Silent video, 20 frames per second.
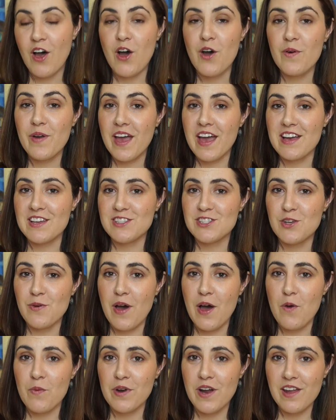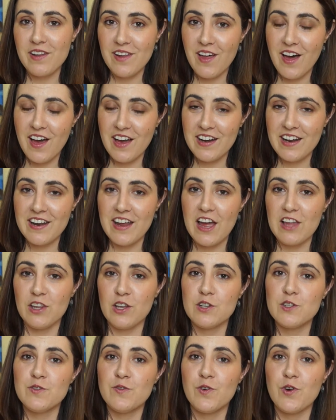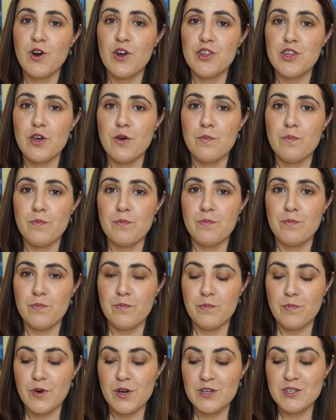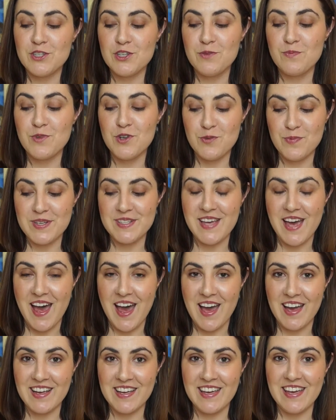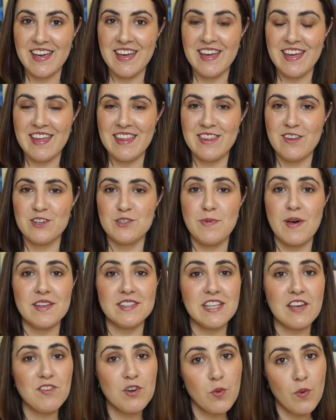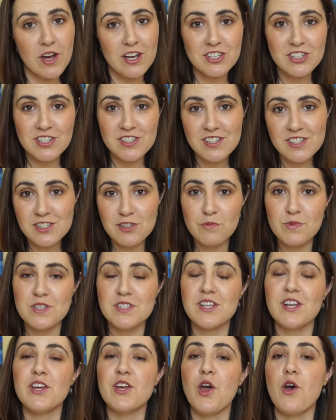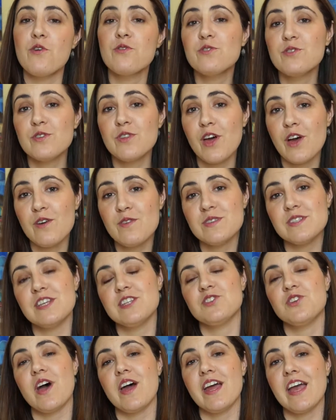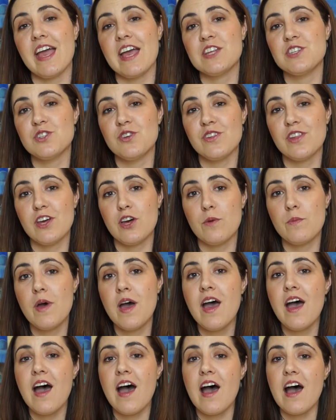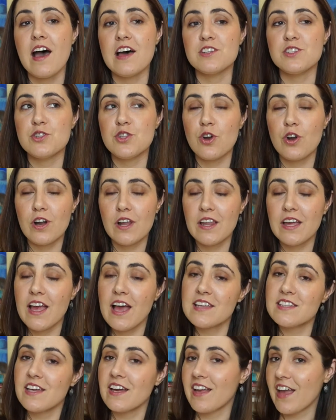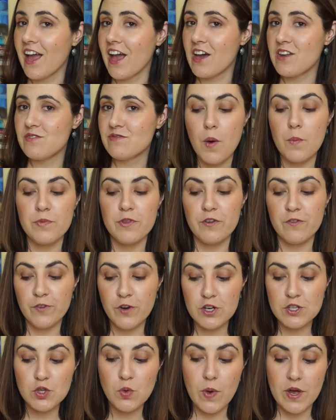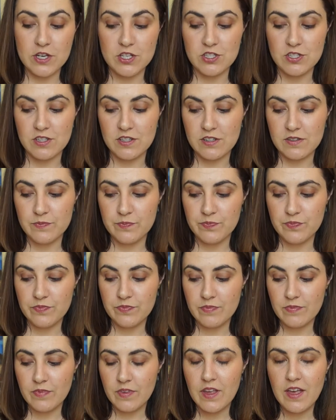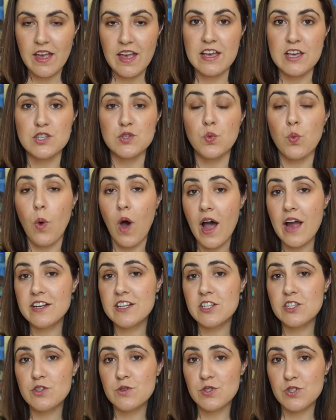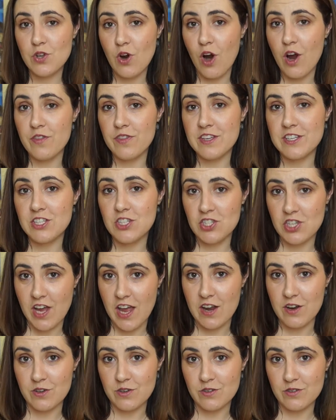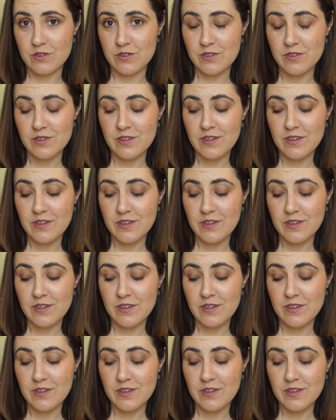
Okay, so I went online and I looked for the BookTube Newbie Tag, and there's about 7 questions, so I'm just going to go through those and try to answer them as thoroughly as I can. The first question is, why did you start this channel?